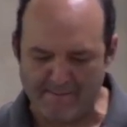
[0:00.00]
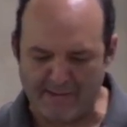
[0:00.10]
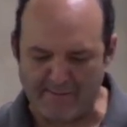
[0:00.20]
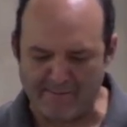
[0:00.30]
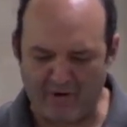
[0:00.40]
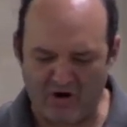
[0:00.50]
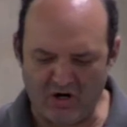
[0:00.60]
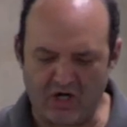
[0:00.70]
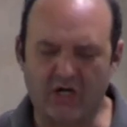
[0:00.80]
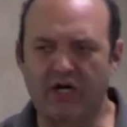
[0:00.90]
But
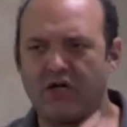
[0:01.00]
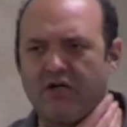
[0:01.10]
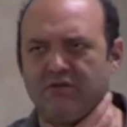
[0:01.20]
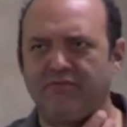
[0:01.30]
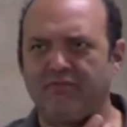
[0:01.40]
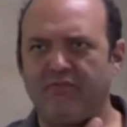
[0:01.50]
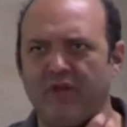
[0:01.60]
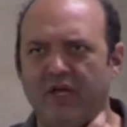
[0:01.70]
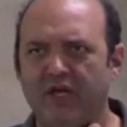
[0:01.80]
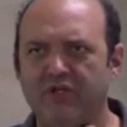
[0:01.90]
Mark
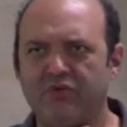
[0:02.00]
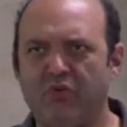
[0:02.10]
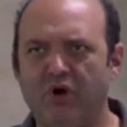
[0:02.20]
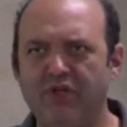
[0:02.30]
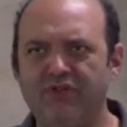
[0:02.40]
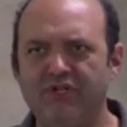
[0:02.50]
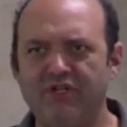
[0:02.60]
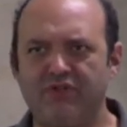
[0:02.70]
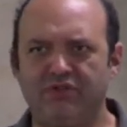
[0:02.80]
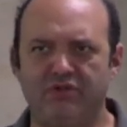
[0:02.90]
is
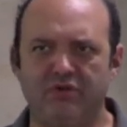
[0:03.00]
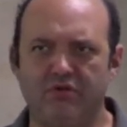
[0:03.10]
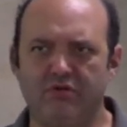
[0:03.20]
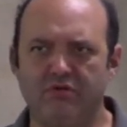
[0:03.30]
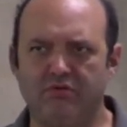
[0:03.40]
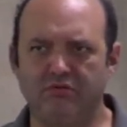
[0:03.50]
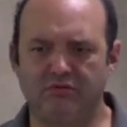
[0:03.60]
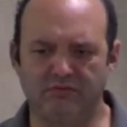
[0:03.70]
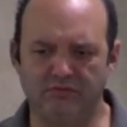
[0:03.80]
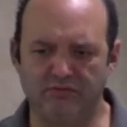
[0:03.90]
wanting to
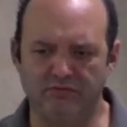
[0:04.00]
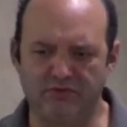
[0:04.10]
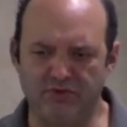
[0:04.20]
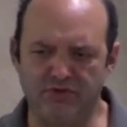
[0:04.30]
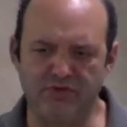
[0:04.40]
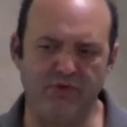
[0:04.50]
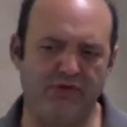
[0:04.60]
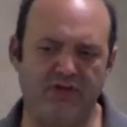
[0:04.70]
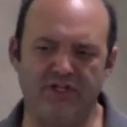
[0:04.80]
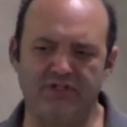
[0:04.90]
do two
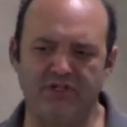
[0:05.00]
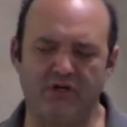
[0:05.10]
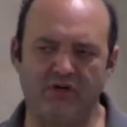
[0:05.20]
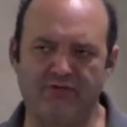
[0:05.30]
things here.